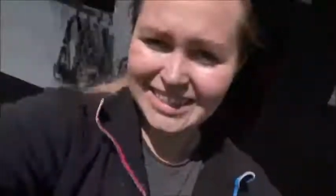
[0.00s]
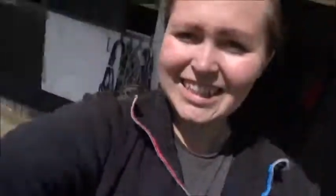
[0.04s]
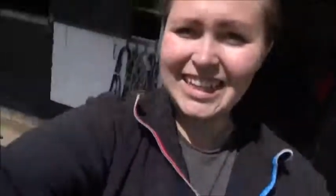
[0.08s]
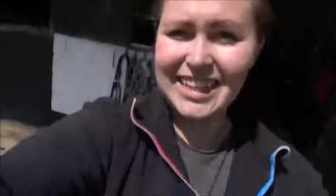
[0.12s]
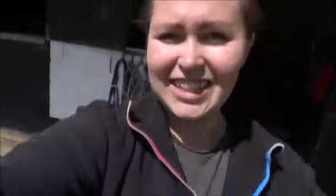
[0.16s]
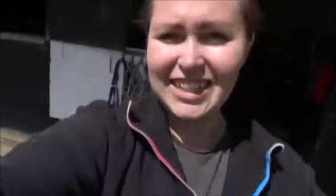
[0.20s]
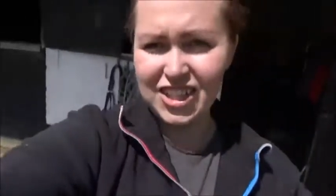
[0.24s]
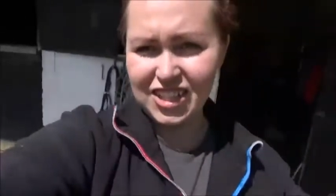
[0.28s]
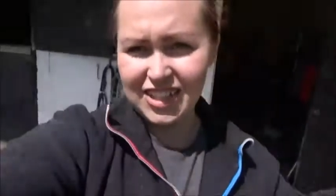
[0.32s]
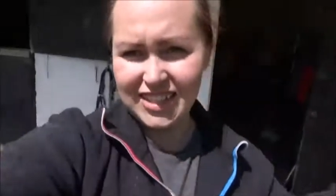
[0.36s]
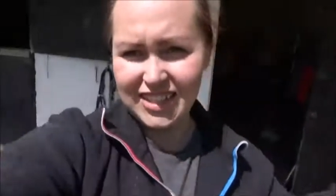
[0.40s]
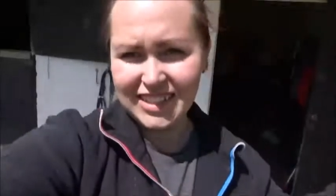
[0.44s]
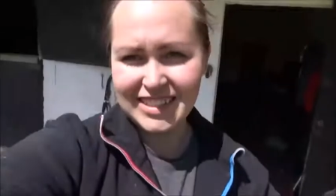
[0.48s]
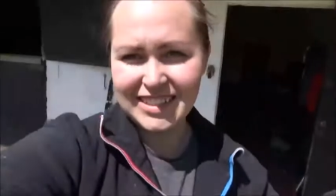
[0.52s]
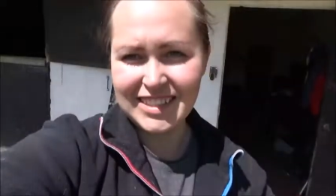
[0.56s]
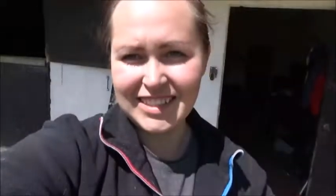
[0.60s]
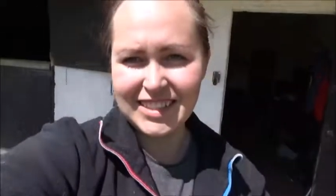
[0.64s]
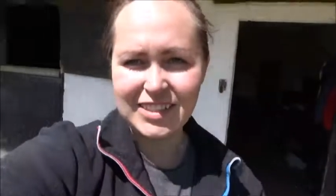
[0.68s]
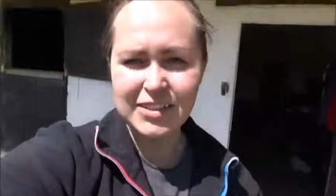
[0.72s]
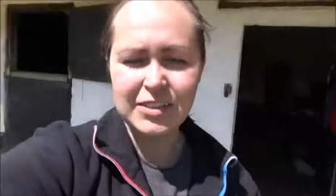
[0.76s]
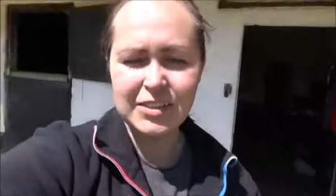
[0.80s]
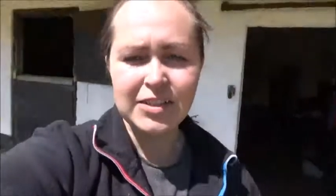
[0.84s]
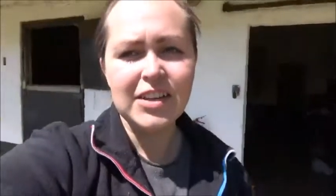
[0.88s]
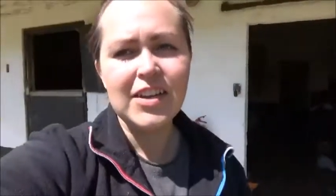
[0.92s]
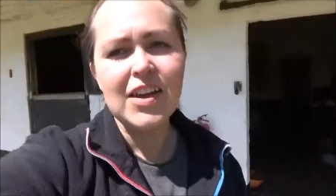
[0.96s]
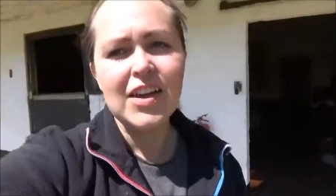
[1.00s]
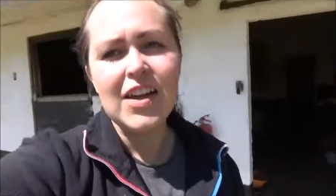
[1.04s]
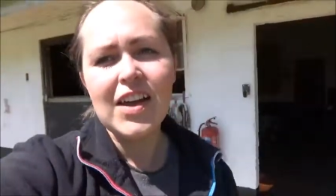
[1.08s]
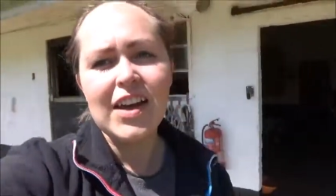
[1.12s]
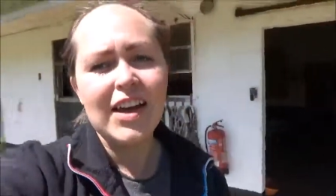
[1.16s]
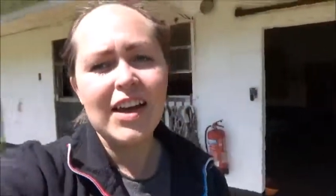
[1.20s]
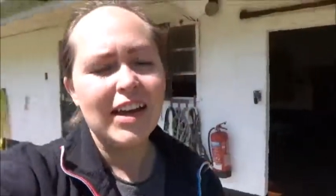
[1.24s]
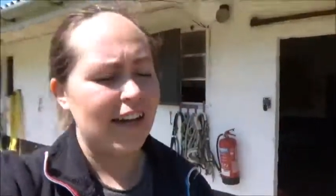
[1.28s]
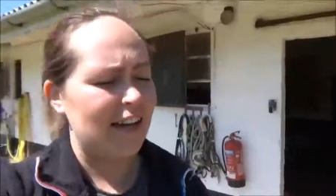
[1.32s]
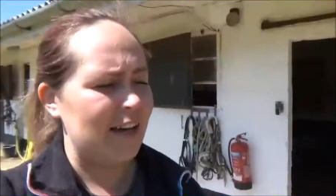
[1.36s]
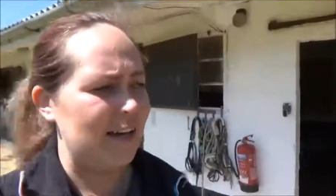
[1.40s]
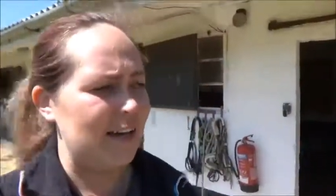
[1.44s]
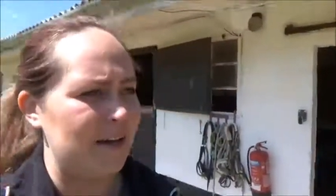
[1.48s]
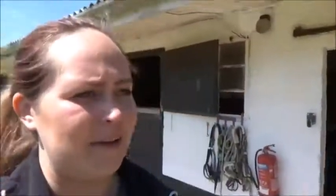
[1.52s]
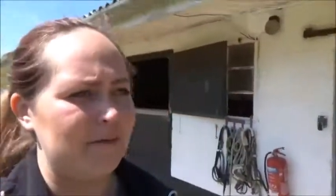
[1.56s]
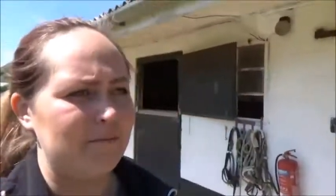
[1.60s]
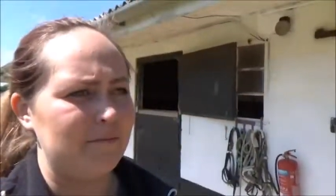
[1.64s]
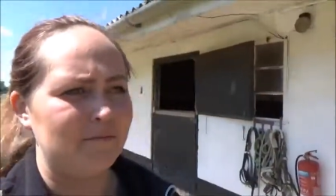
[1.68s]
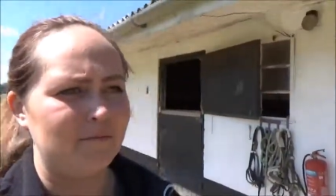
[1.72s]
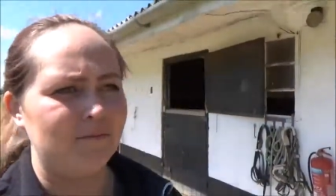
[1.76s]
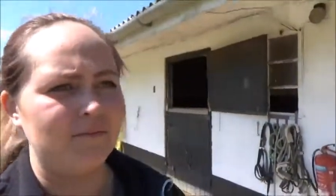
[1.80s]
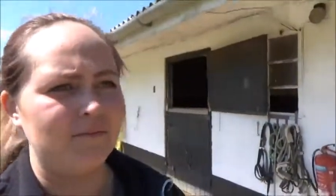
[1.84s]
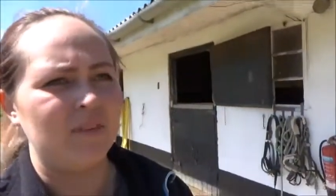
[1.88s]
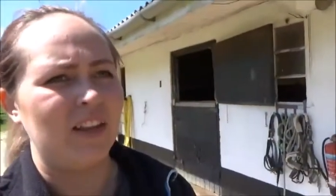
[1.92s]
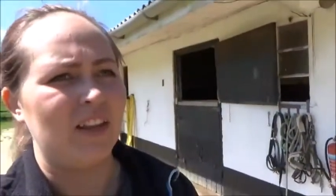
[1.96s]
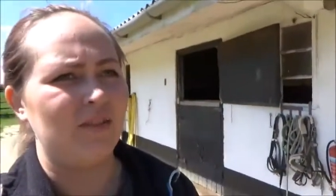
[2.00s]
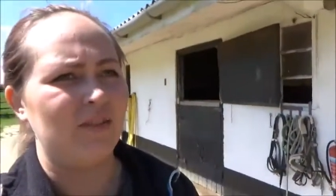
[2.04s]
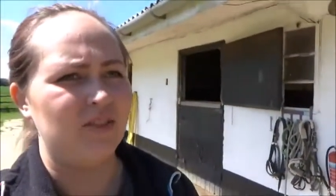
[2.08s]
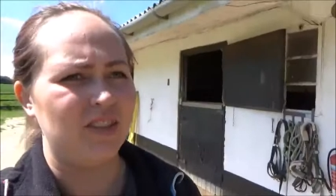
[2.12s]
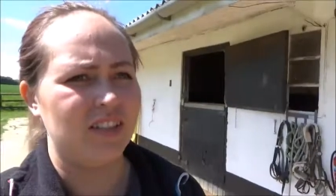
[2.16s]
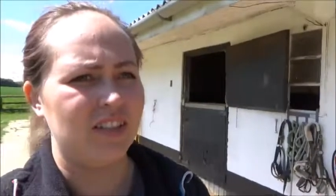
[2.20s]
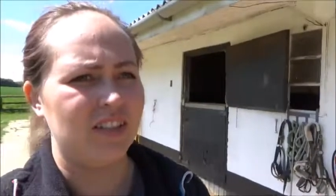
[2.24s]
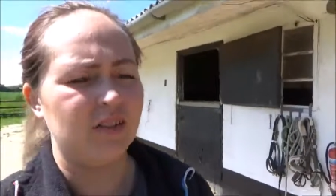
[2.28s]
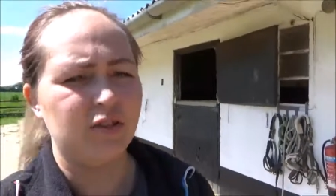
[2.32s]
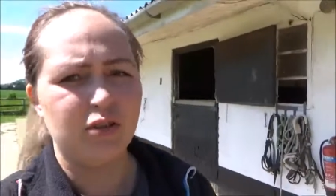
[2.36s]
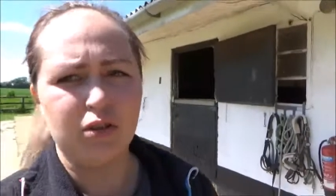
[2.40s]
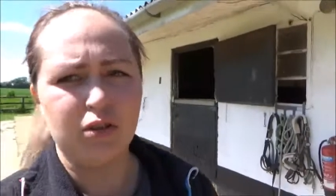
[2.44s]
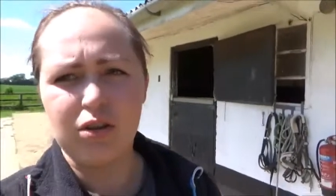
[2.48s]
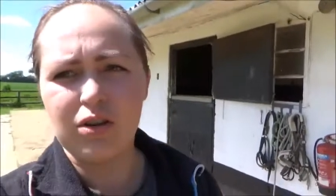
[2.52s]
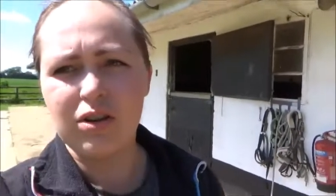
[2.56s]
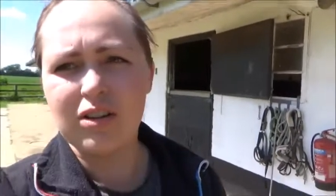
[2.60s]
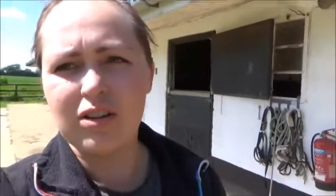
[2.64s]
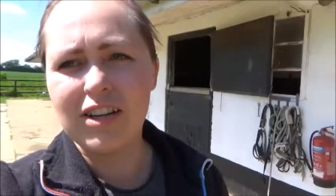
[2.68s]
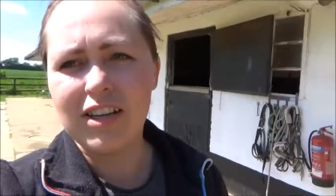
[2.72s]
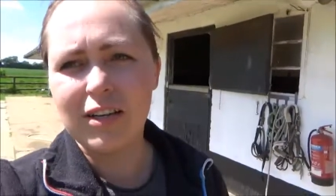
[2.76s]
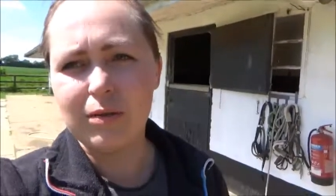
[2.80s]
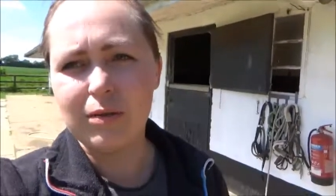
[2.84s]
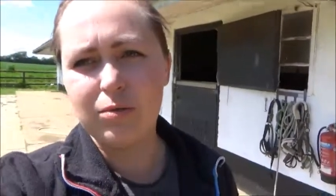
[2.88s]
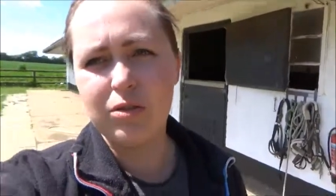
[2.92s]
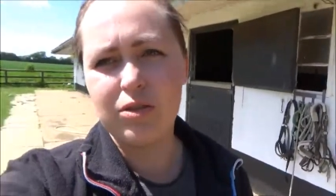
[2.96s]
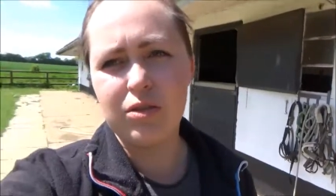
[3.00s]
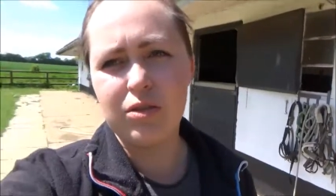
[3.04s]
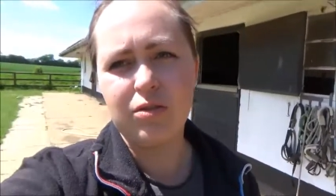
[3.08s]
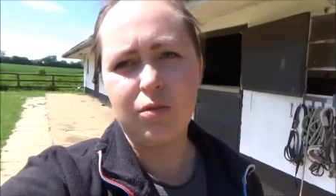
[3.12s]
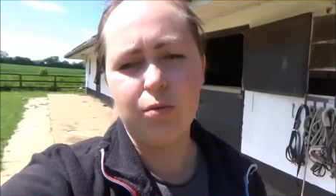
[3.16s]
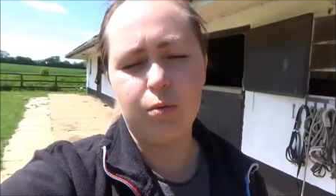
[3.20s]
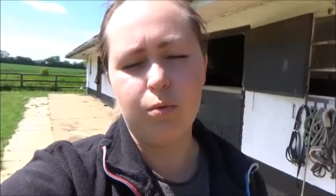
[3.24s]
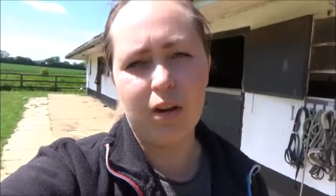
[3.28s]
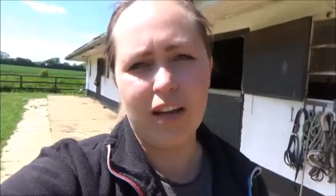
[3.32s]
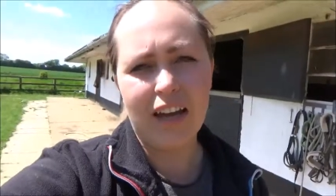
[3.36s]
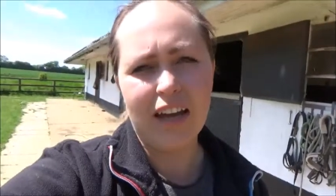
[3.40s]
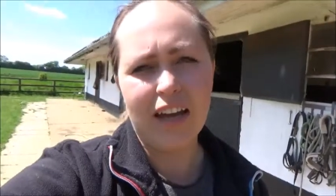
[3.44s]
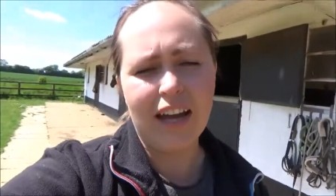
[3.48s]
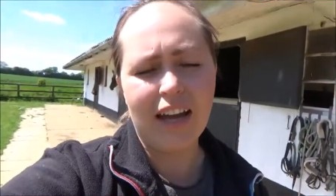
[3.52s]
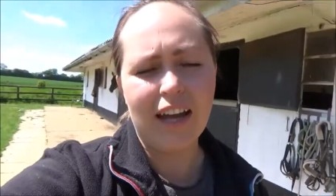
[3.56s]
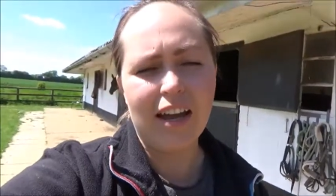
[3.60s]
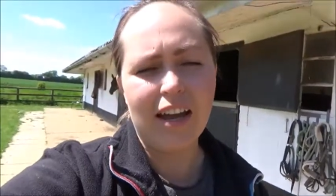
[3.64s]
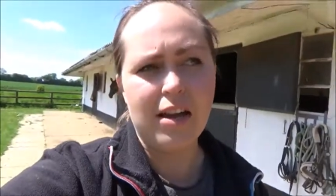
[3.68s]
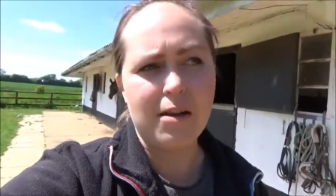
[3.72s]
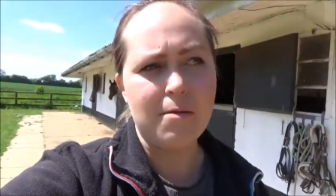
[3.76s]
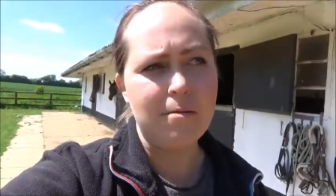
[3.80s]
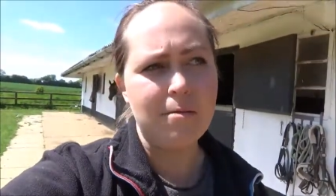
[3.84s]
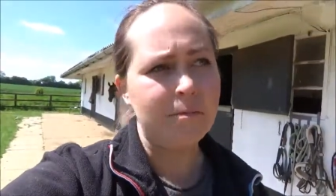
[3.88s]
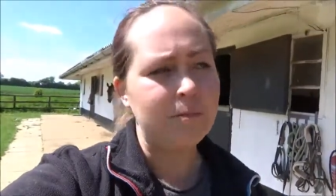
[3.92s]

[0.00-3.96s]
that nice? Um, I've ridden Doc, he was okay.